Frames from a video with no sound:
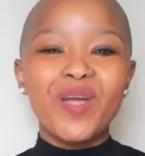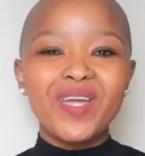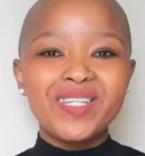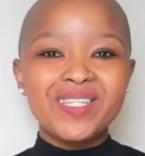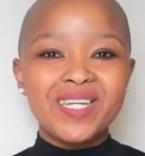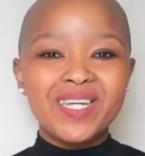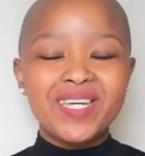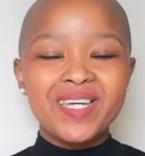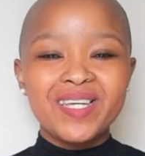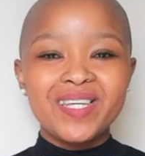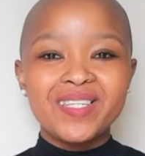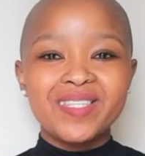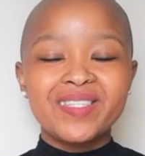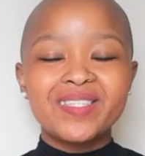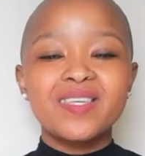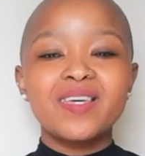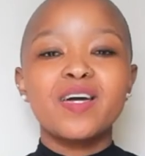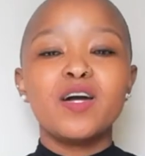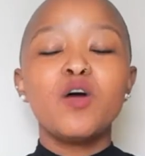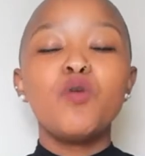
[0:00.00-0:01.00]
point
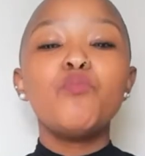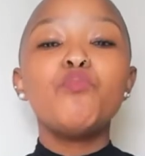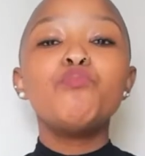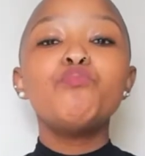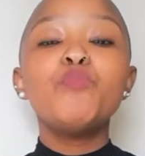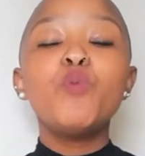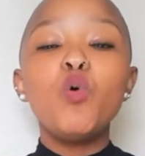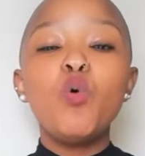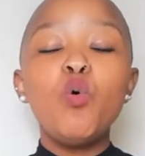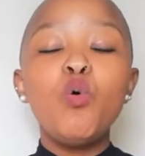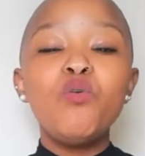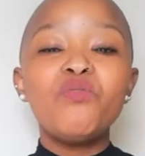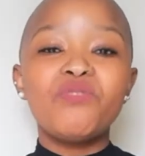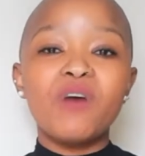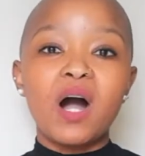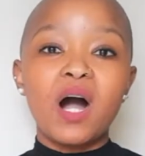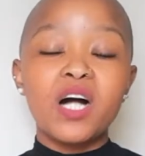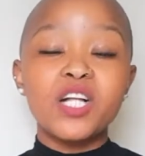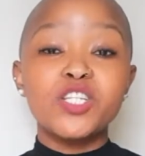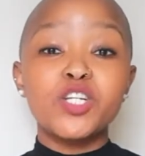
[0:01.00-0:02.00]
is move
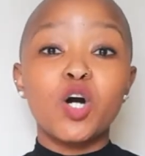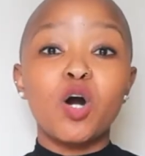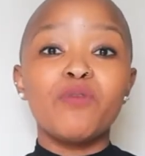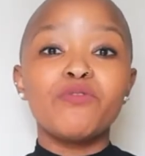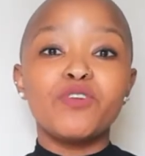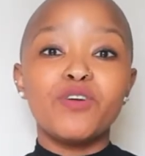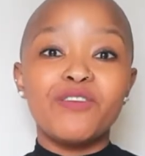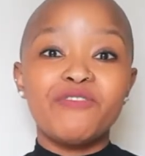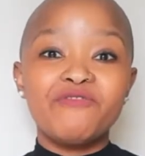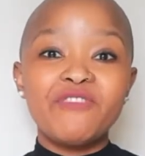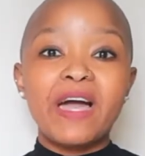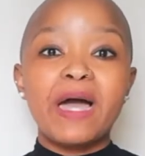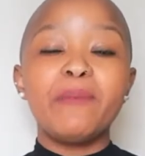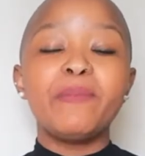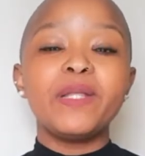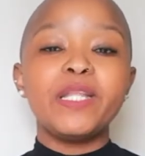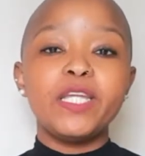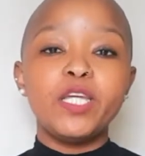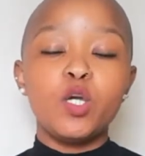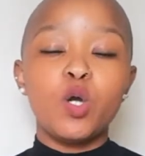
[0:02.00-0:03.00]
out of your
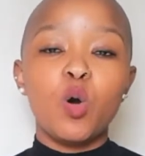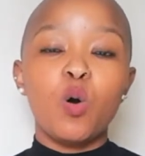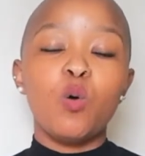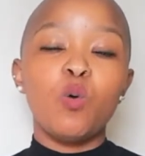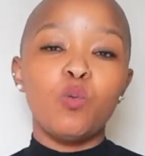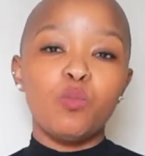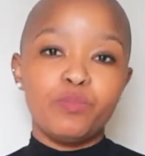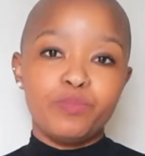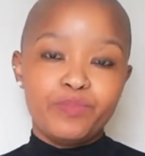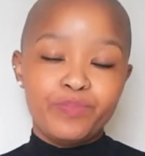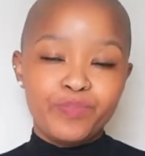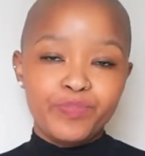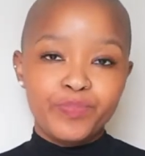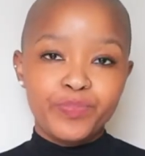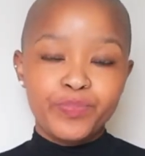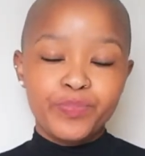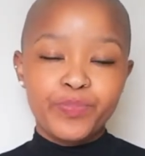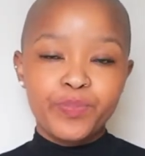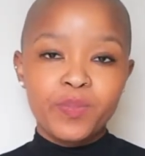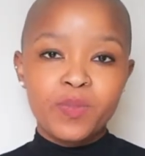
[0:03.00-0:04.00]
family home.
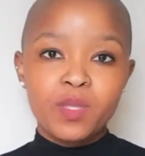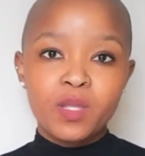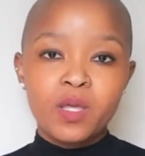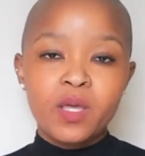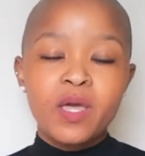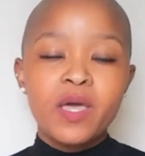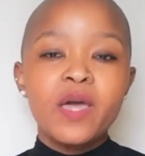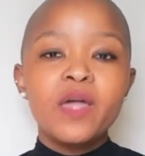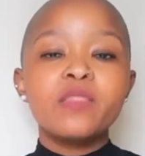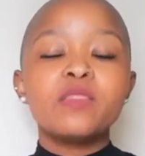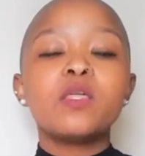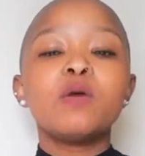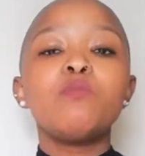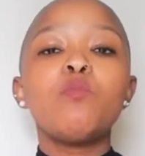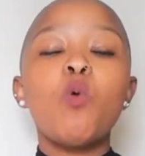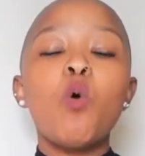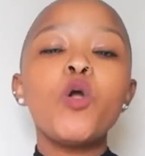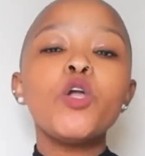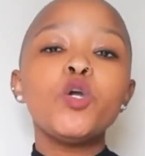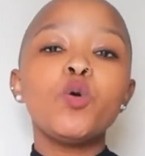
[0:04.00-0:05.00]
The
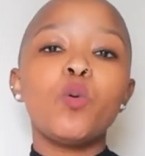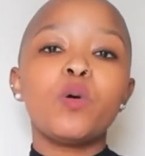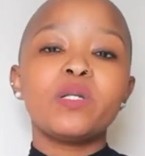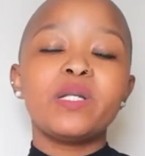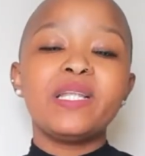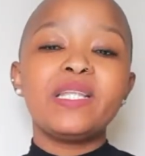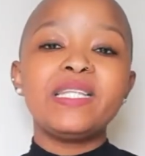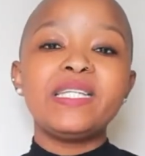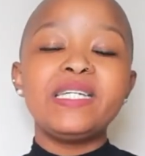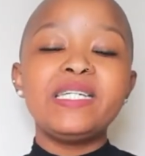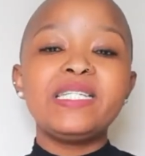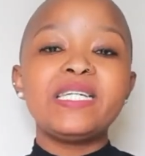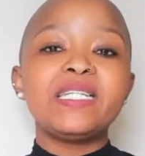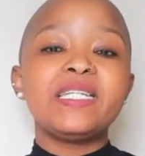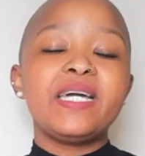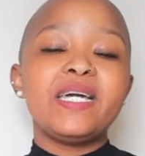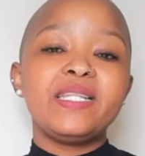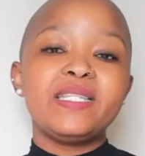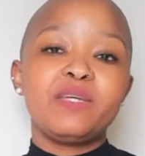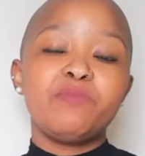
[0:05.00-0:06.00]
more you want to lead
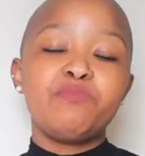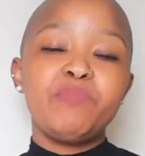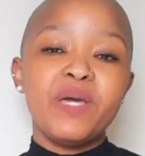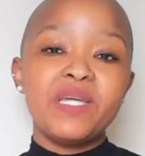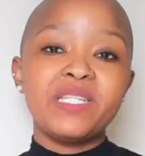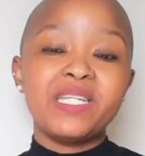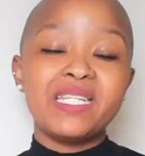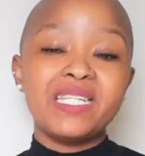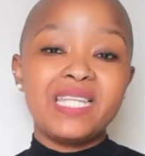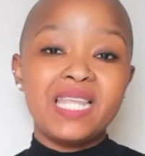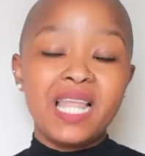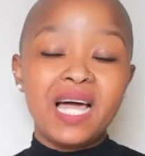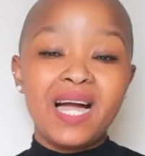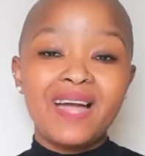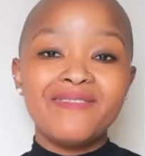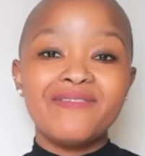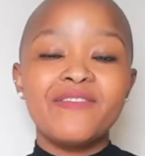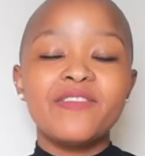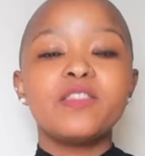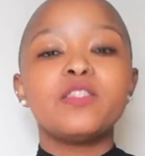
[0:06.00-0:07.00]
an independent
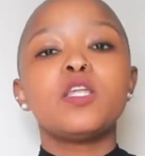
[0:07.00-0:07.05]
life,